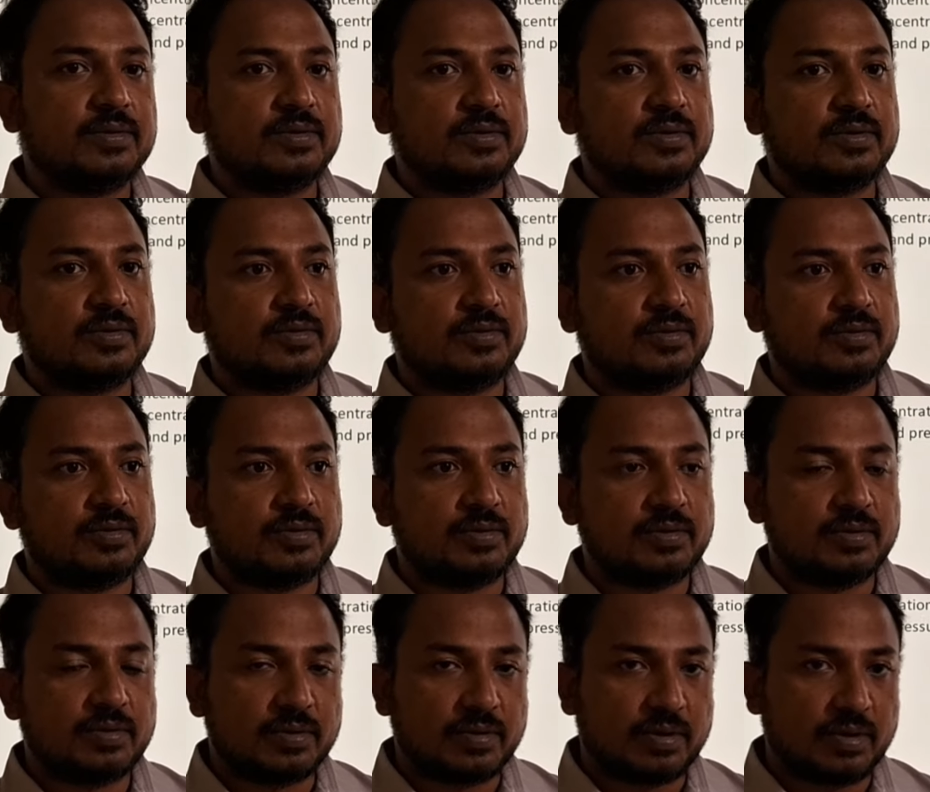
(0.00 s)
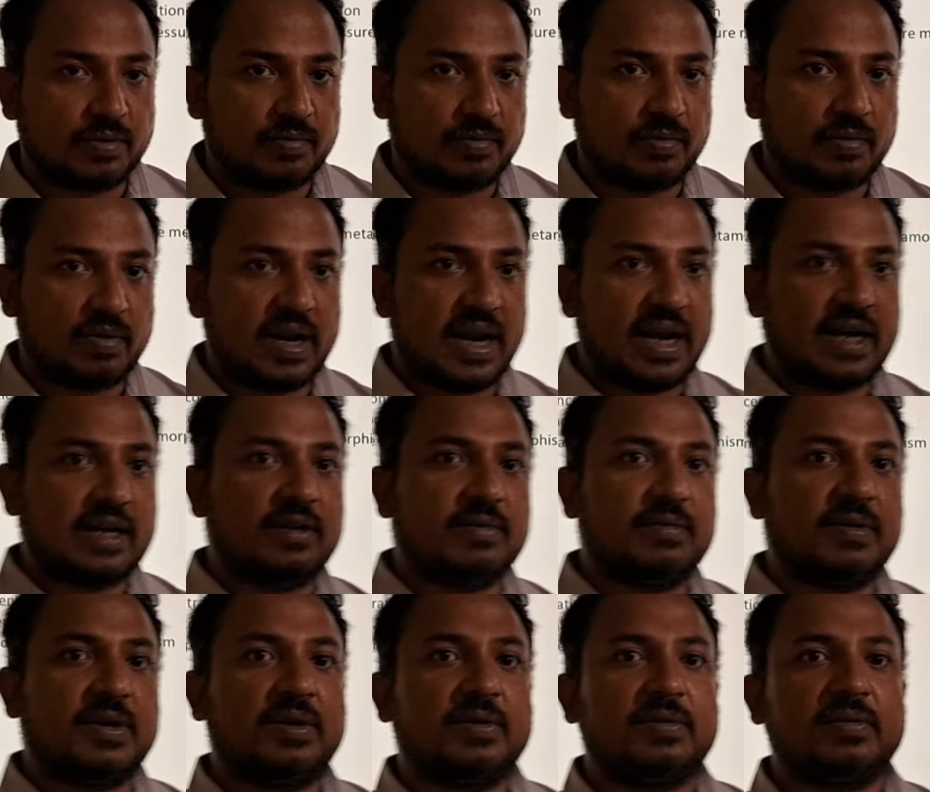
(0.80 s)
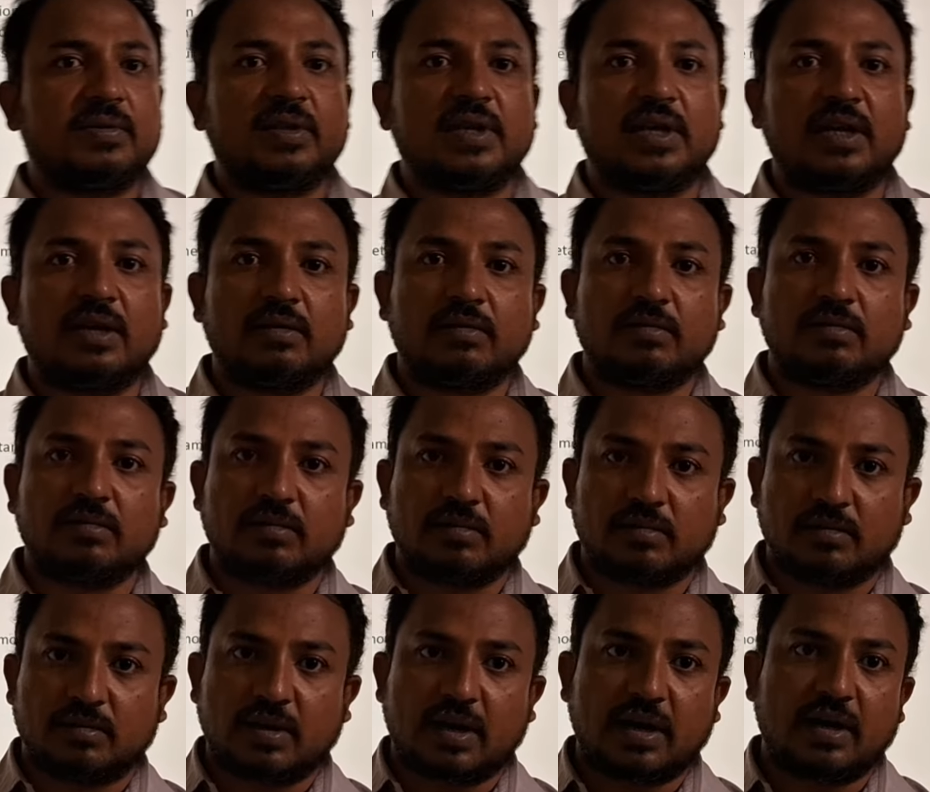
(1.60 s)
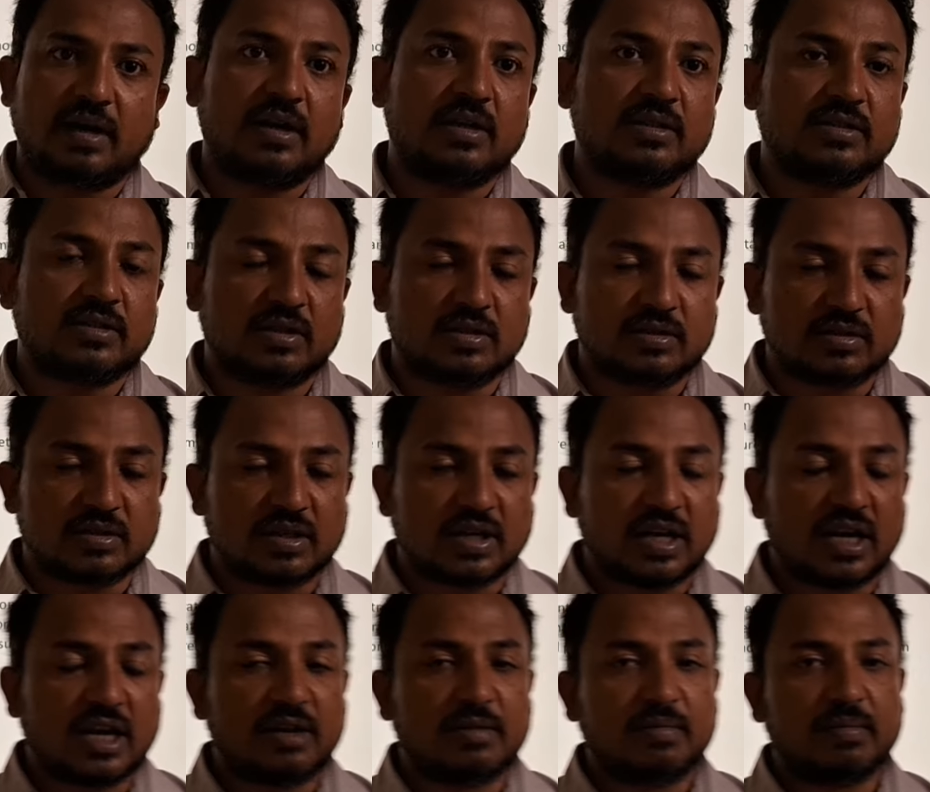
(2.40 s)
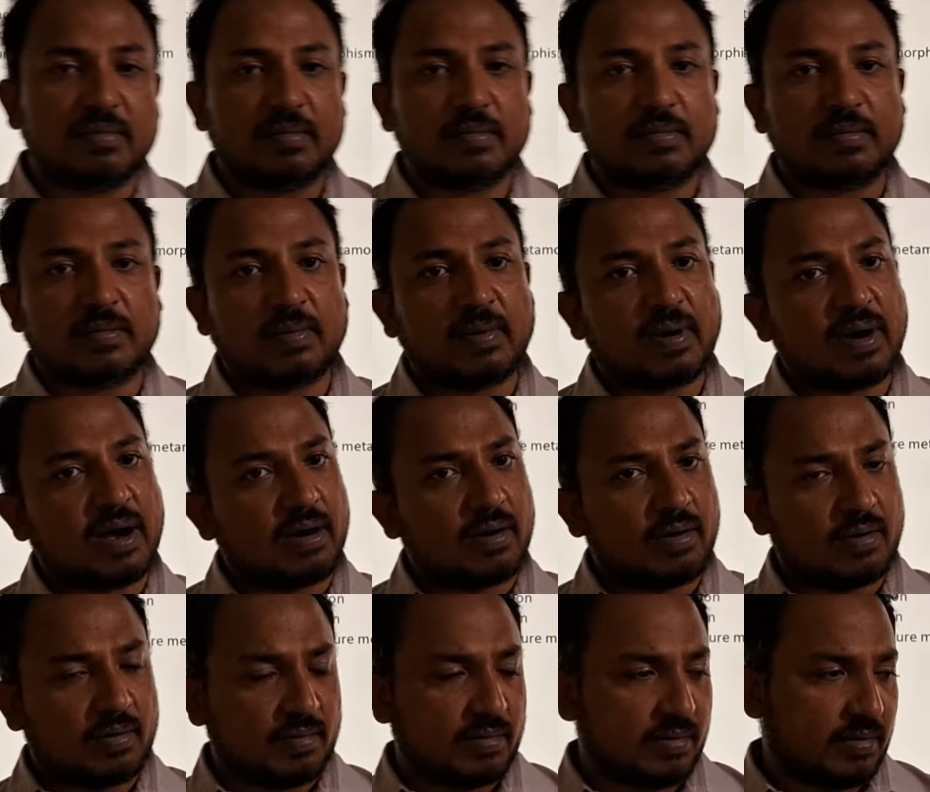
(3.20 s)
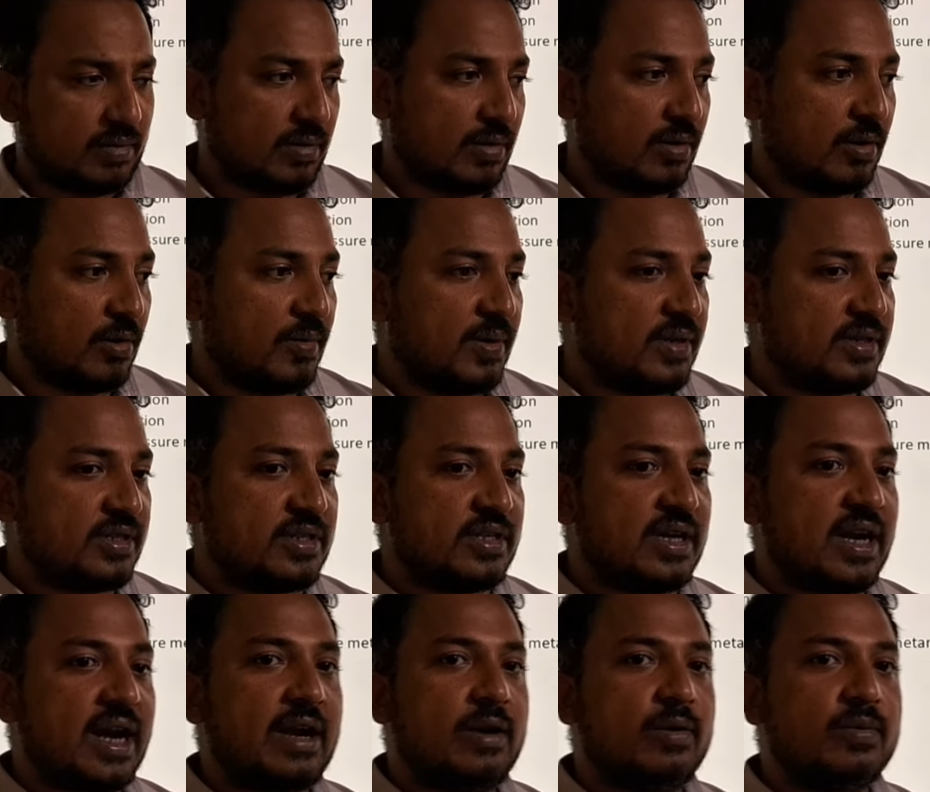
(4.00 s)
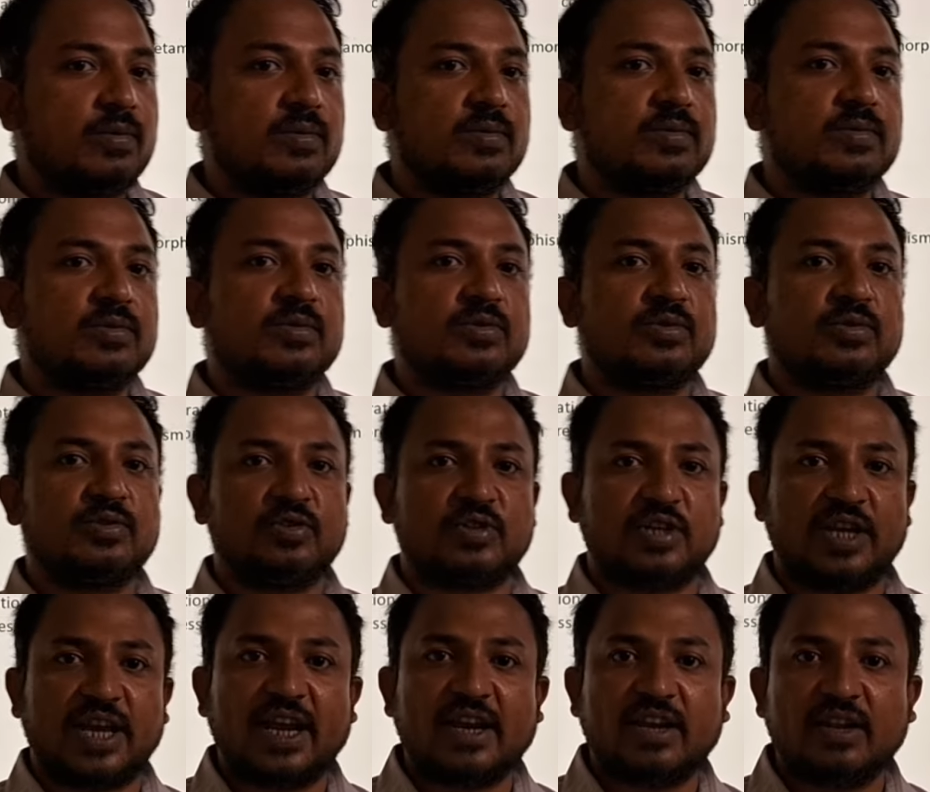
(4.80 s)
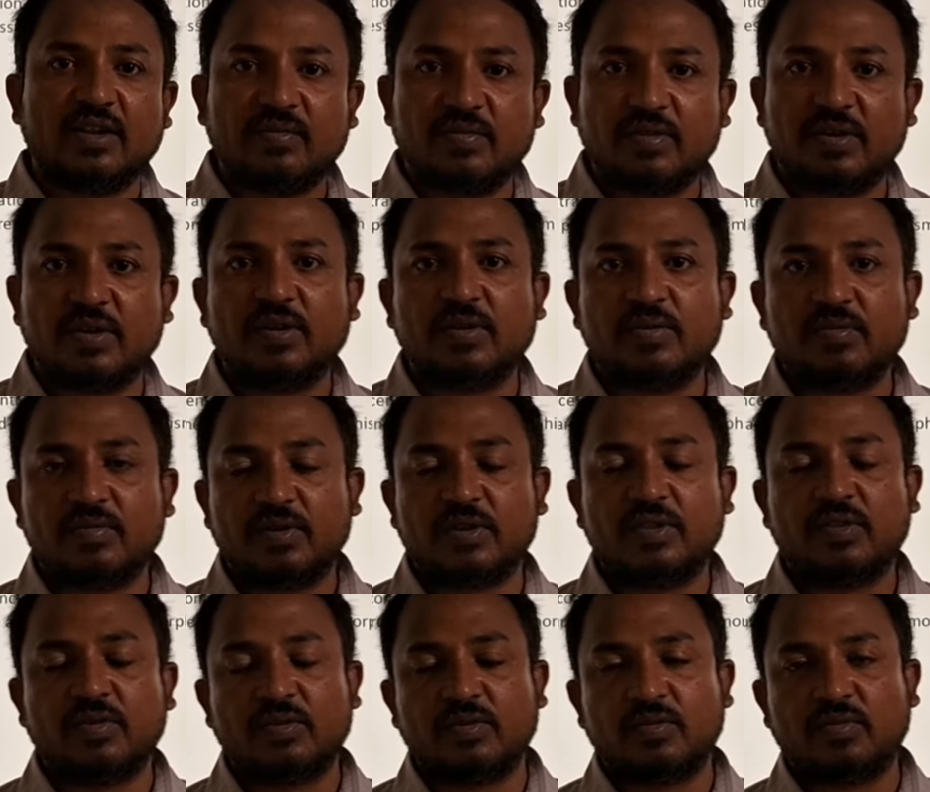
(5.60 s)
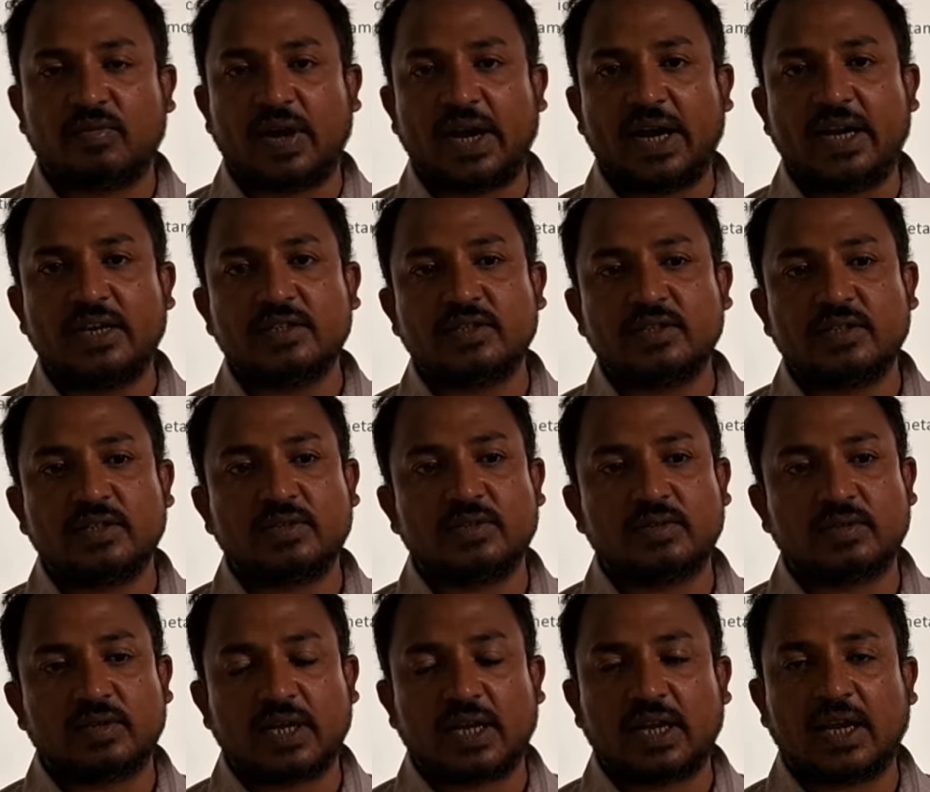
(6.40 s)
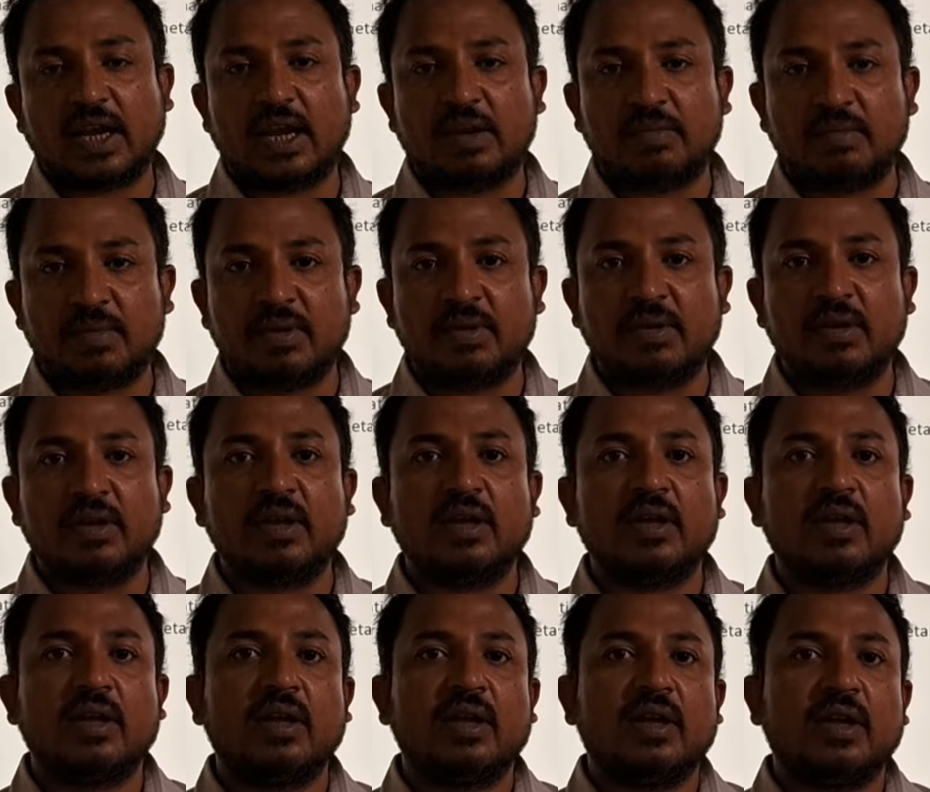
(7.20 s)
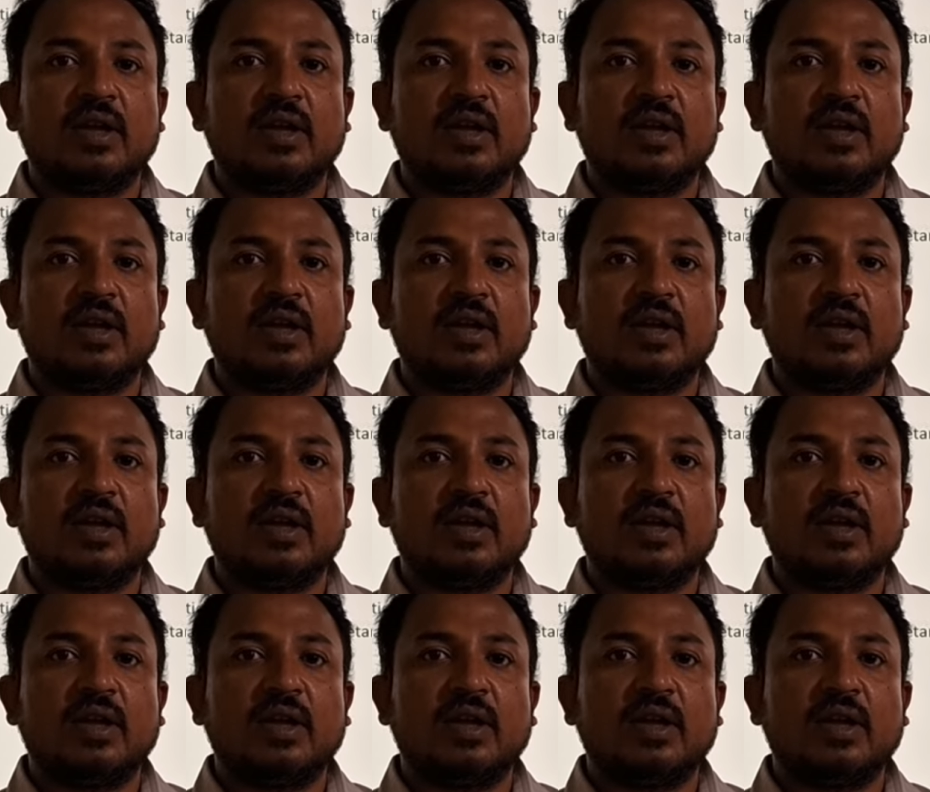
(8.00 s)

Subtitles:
So if you like the video, then kindly subscribe and always try to share the video with your friends so they can be